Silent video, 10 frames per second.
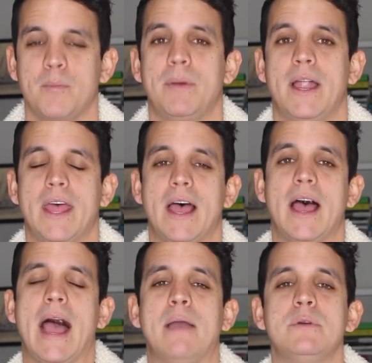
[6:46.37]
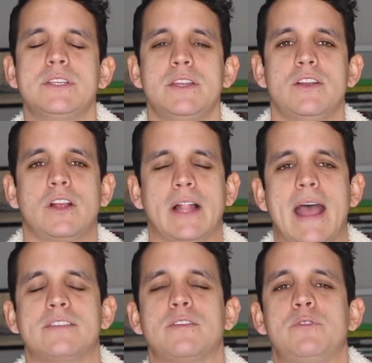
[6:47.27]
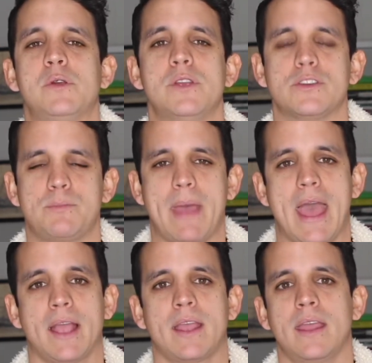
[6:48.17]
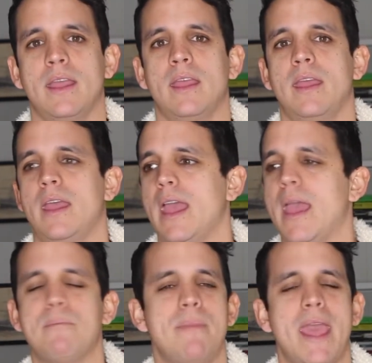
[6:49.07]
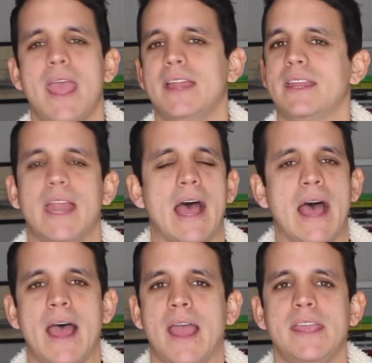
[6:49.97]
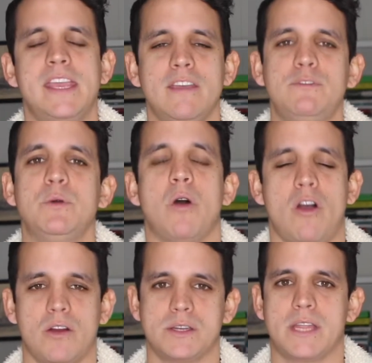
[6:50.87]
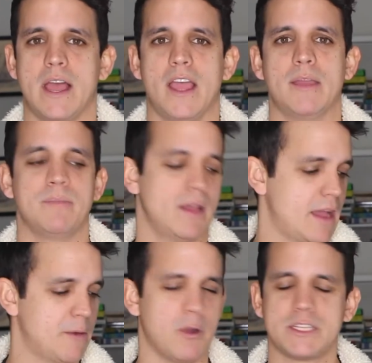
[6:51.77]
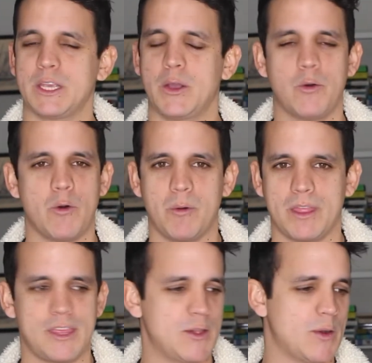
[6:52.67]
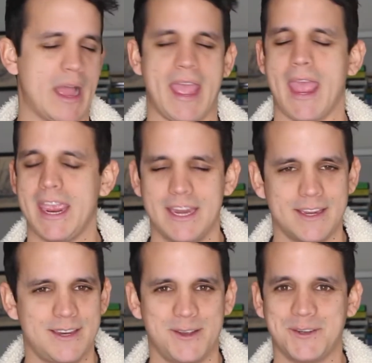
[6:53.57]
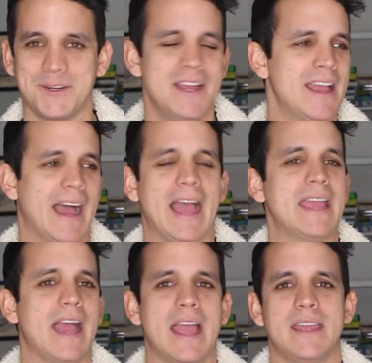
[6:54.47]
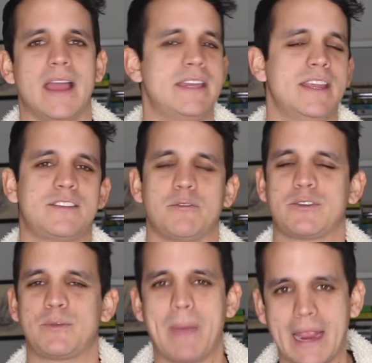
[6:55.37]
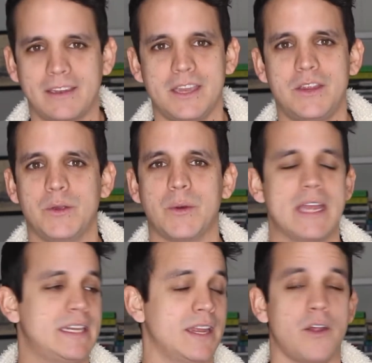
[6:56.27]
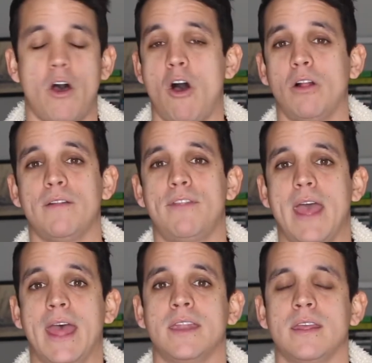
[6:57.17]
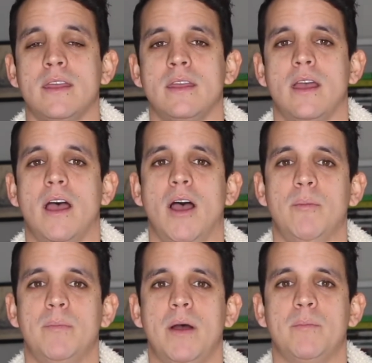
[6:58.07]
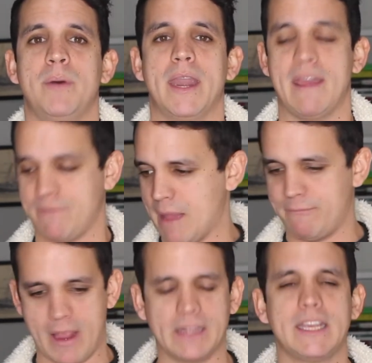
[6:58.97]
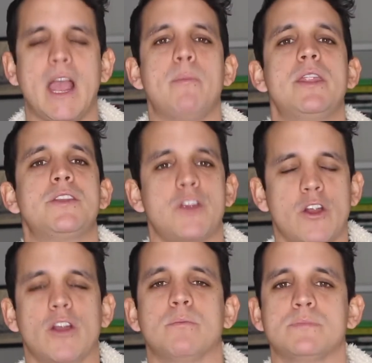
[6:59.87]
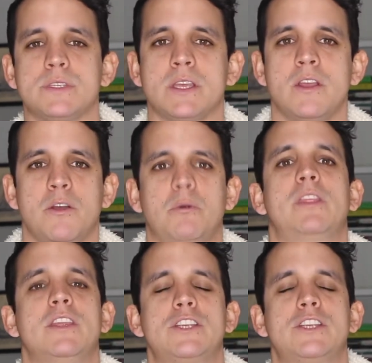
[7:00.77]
but I was in your class a few years back, and man, did I give you a hard time. I wasn't cool with you. I hated you. I disrespected you. I did all of that. But I'm finally coming to terms with the